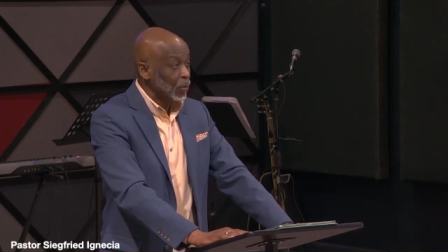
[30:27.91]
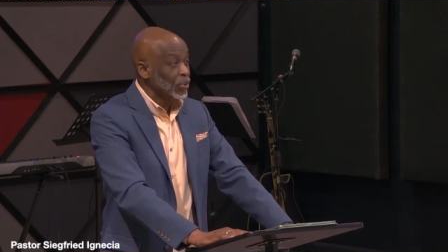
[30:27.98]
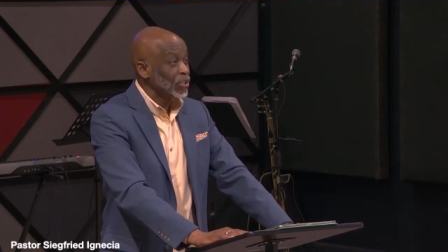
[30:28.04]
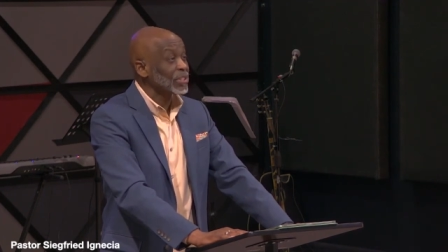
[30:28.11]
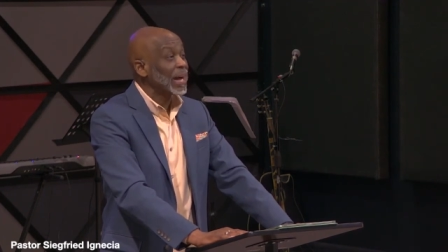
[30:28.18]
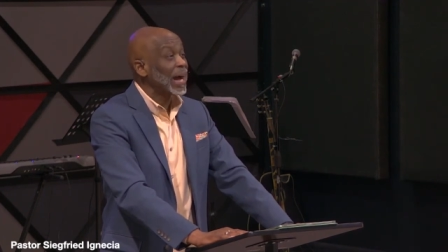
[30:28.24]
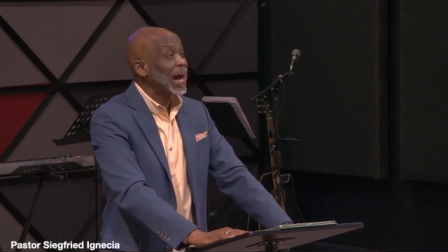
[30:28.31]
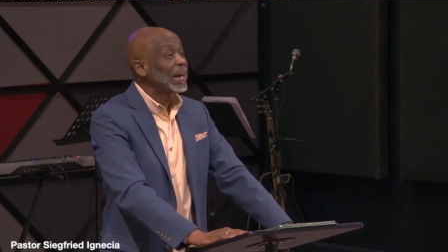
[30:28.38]

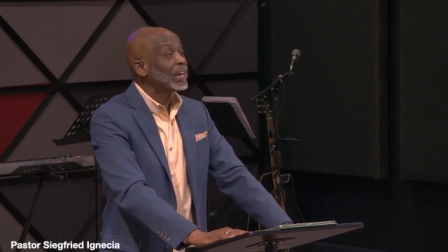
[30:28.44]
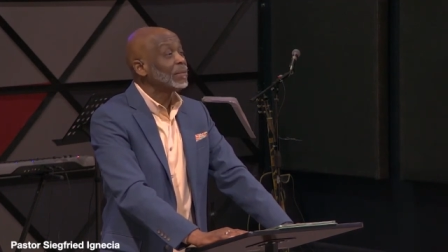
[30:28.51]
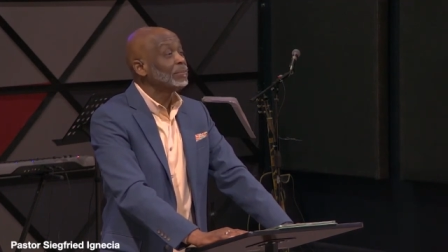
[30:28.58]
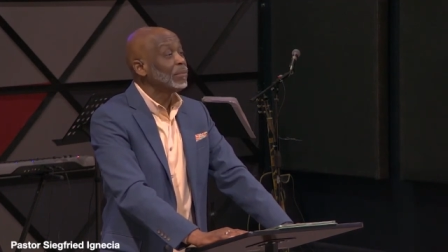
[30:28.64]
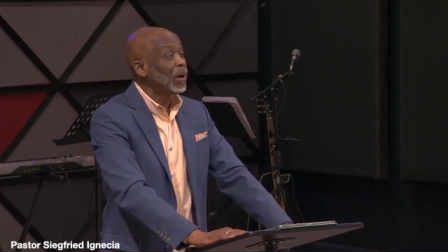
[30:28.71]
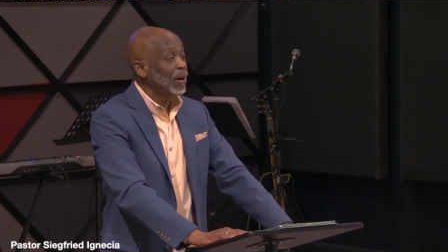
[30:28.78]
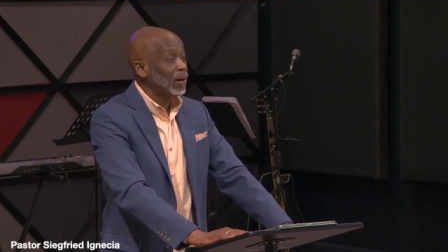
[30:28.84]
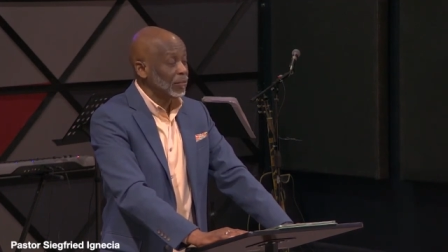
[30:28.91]
which is high
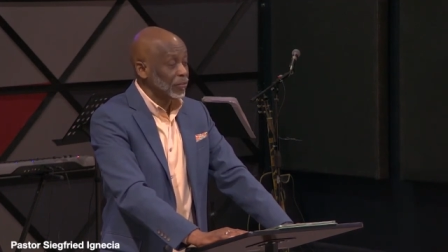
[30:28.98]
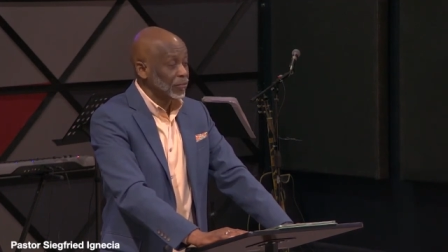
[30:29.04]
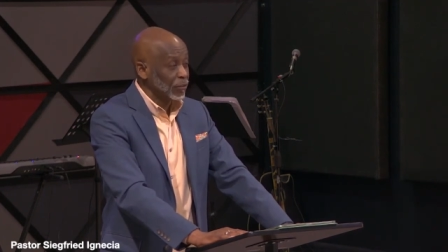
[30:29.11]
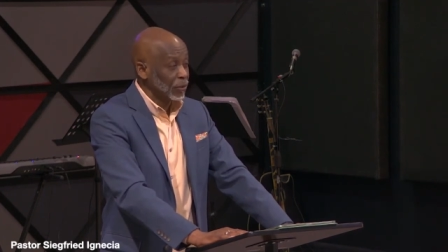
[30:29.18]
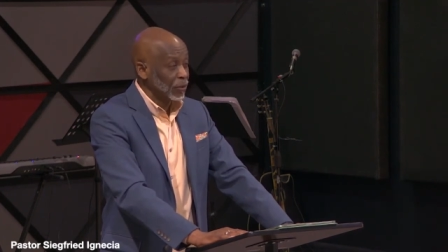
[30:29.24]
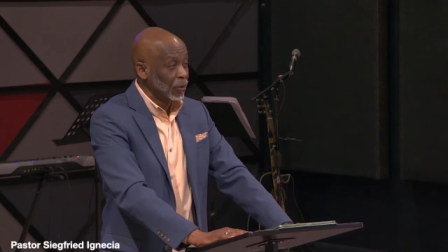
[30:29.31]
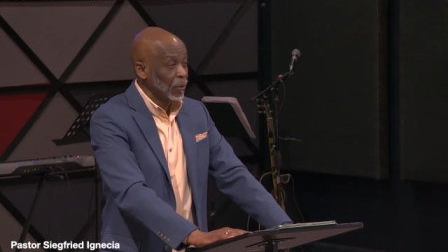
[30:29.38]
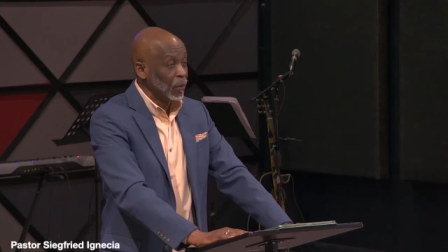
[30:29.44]
above
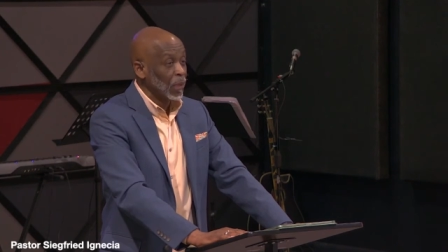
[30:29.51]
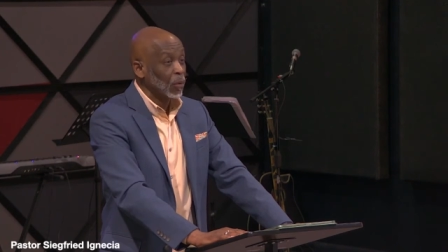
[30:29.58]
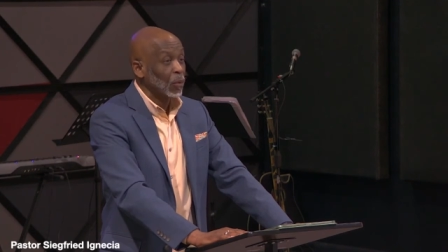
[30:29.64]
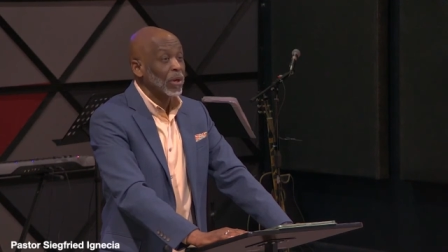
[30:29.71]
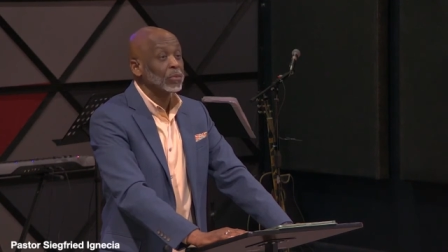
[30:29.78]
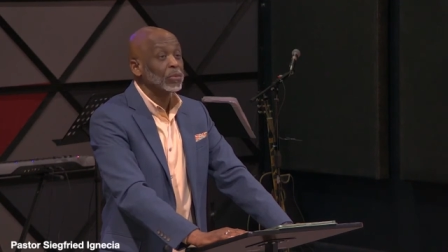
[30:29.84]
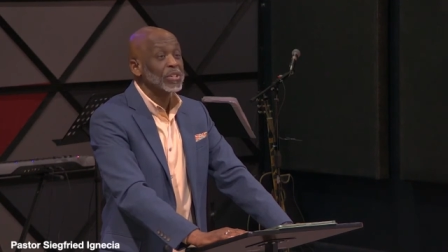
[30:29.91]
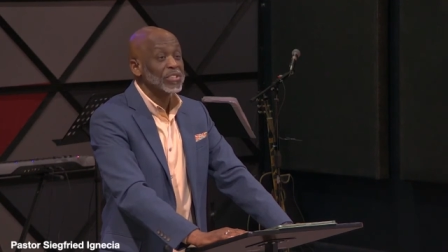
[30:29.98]

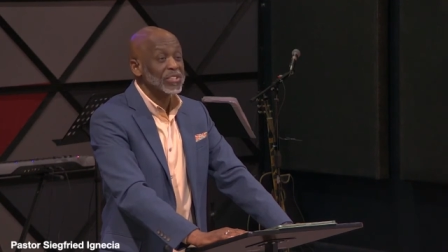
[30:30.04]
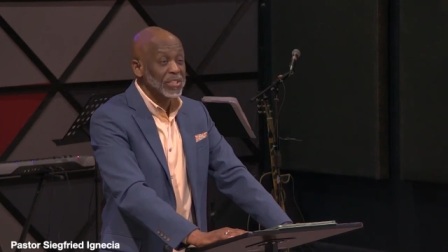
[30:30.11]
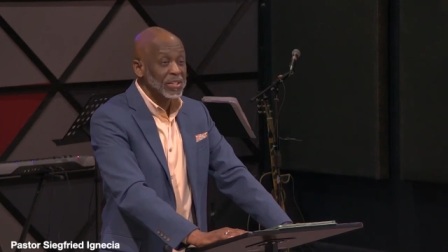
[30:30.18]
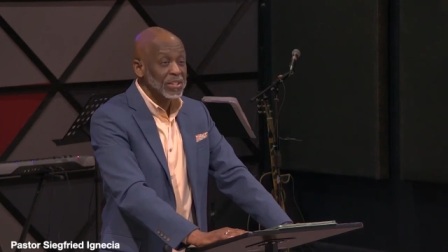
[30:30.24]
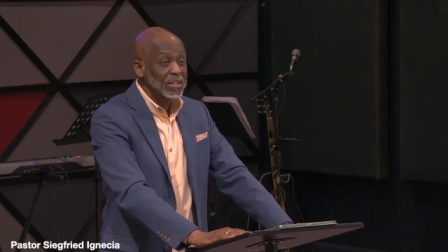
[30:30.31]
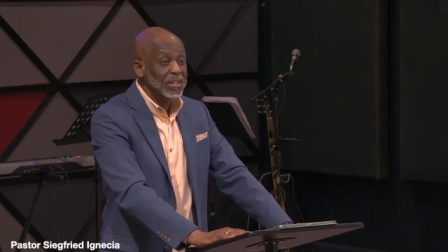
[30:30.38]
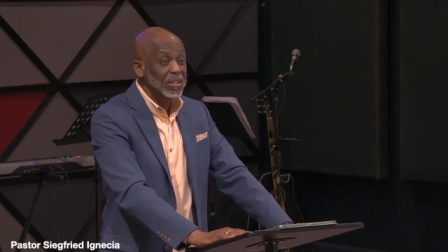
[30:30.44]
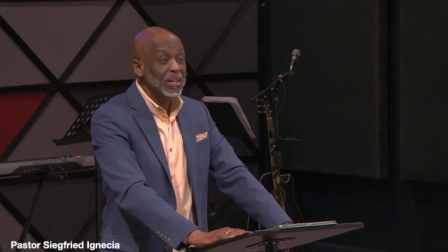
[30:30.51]
what we
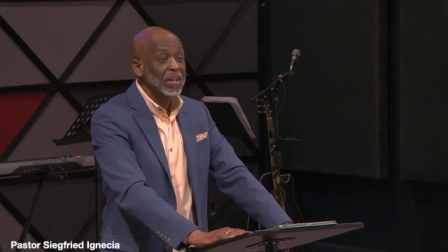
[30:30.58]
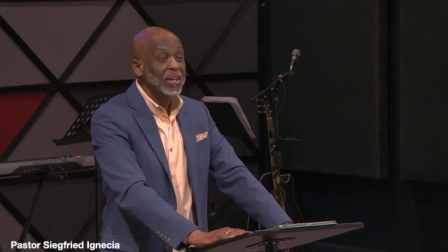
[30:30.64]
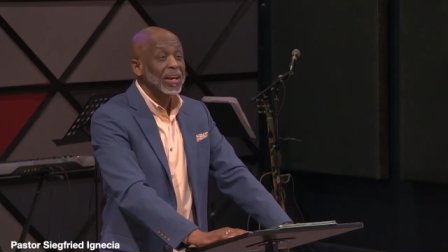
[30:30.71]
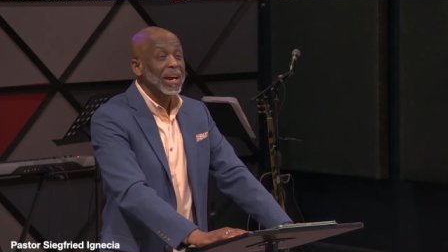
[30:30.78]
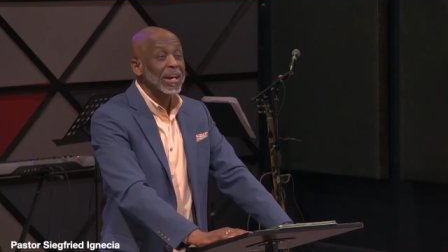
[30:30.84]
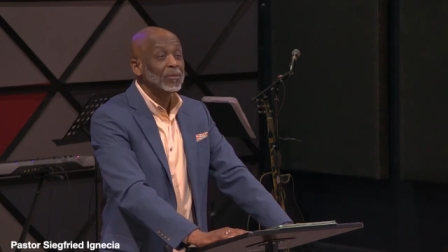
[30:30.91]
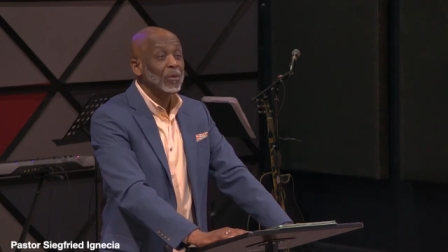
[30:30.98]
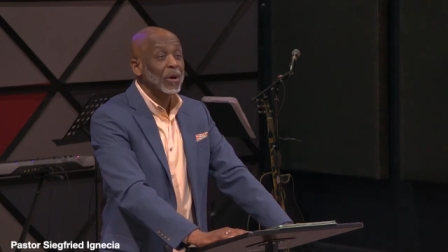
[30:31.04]
see
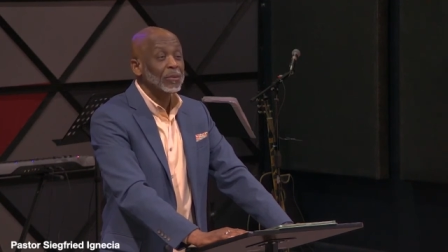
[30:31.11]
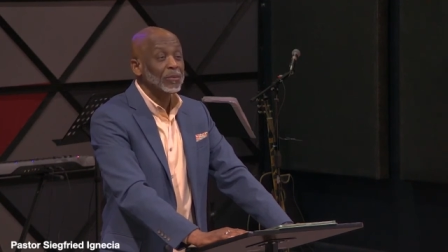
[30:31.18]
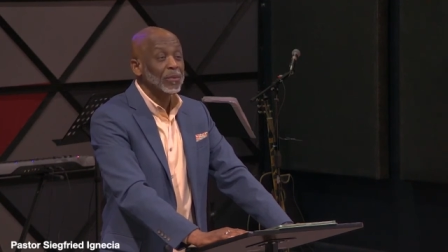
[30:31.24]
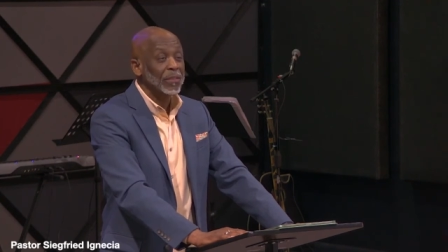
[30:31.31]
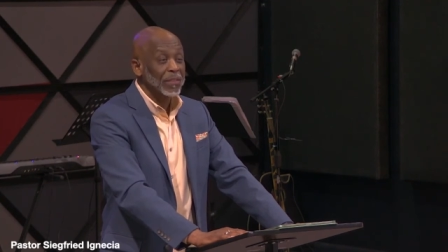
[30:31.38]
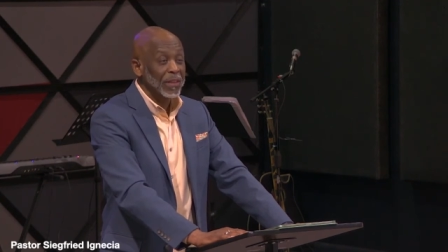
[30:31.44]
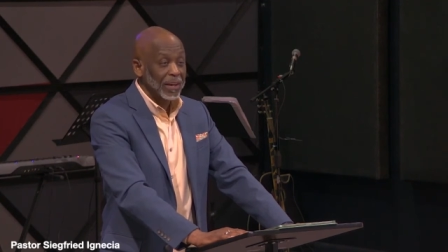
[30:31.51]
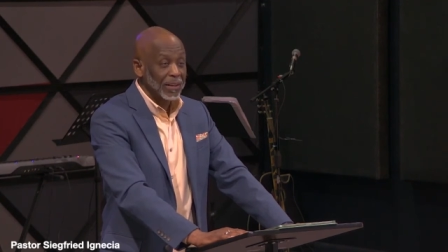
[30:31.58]
and what
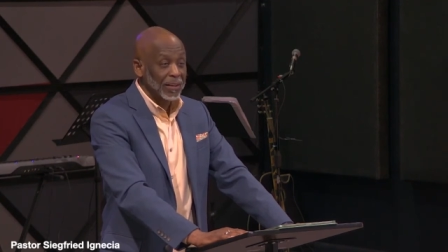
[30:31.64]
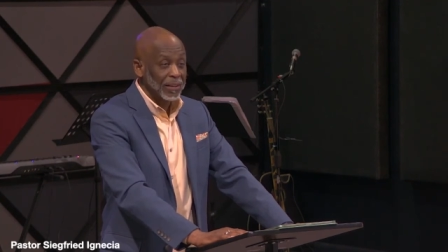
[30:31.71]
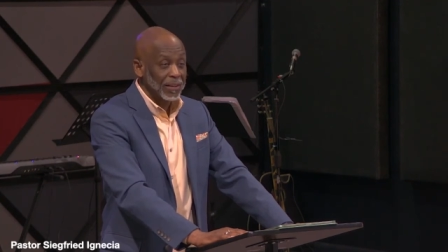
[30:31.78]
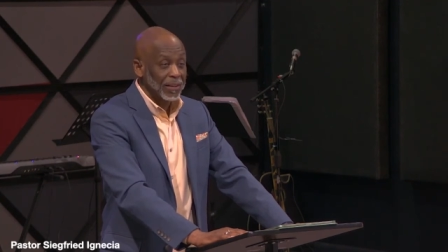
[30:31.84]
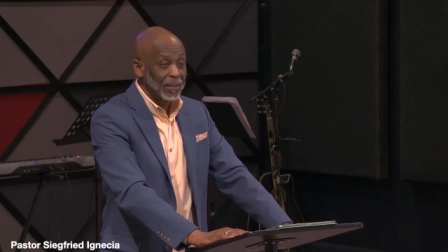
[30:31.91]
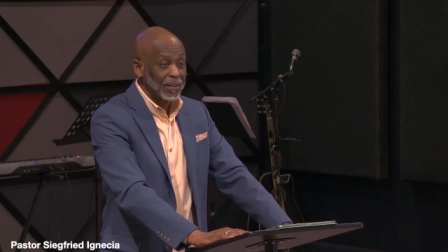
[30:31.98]
we think.